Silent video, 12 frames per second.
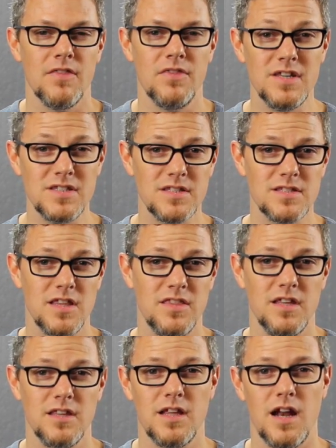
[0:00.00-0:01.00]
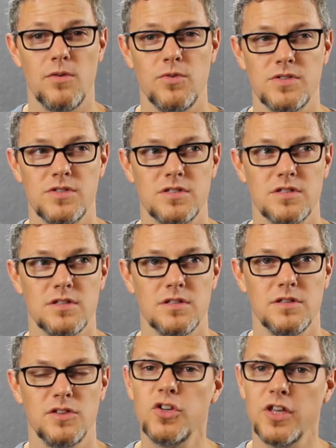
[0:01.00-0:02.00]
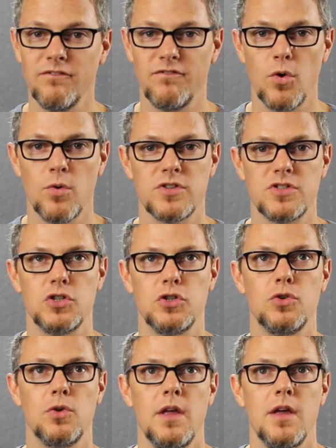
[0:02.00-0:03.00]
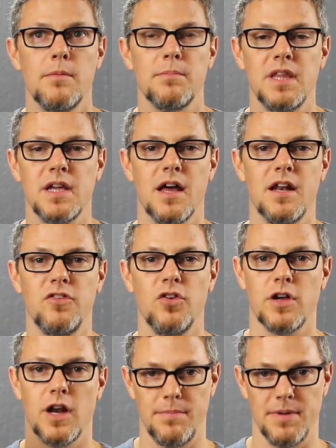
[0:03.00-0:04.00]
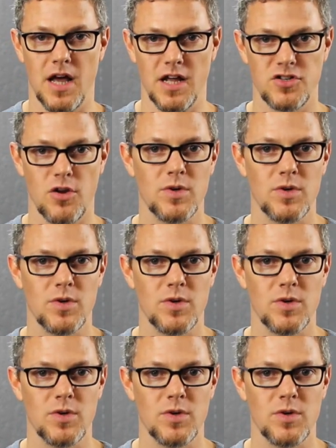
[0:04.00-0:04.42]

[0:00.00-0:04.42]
This is the thing that I was looking forward to, but they kind of took it up a notch.